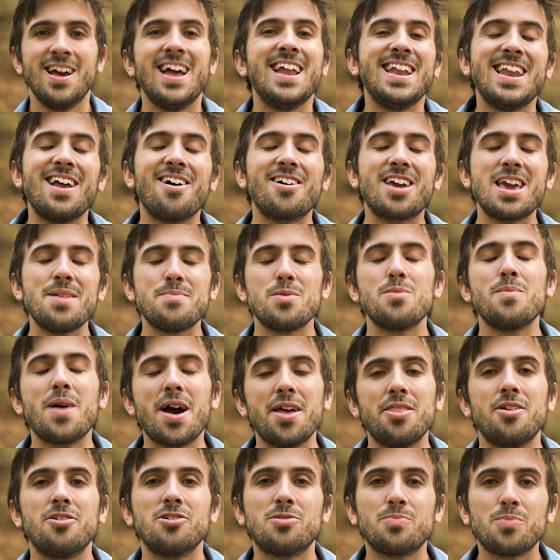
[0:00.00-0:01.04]
Now keep in
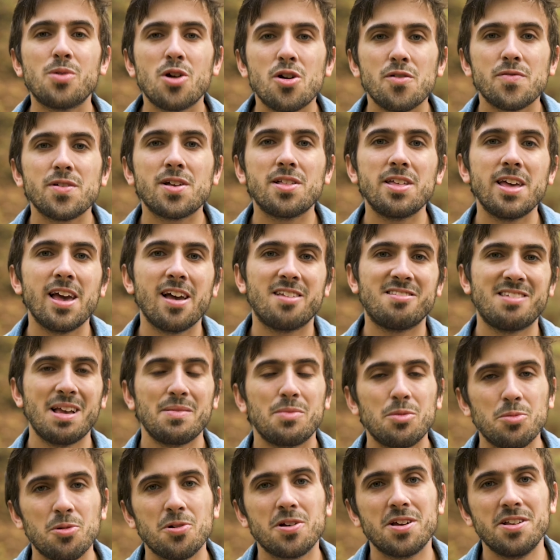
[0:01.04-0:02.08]
mind there's perfectly
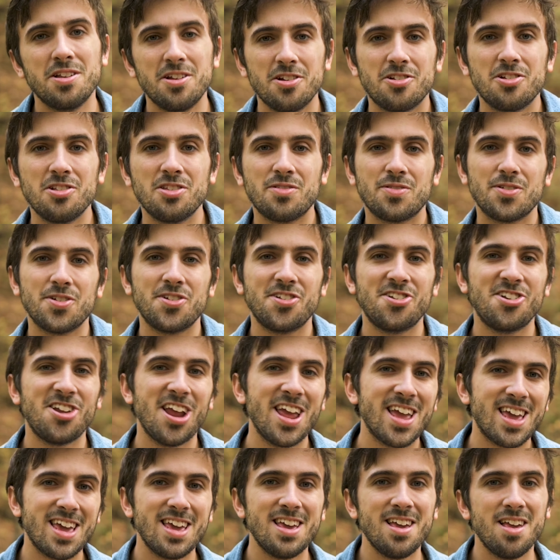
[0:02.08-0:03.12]
acceptable conditions for
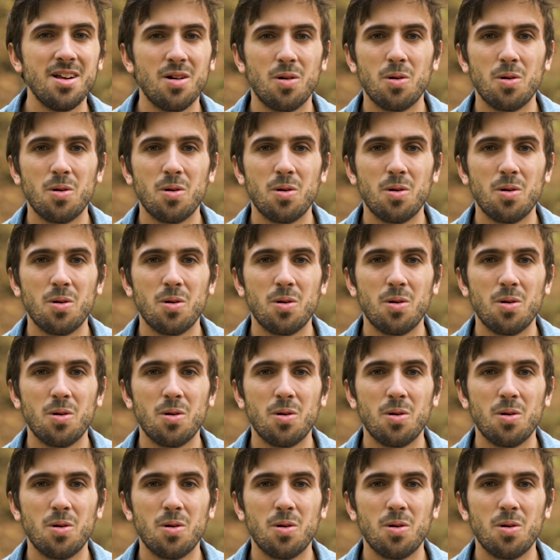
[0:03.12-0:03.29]
shaky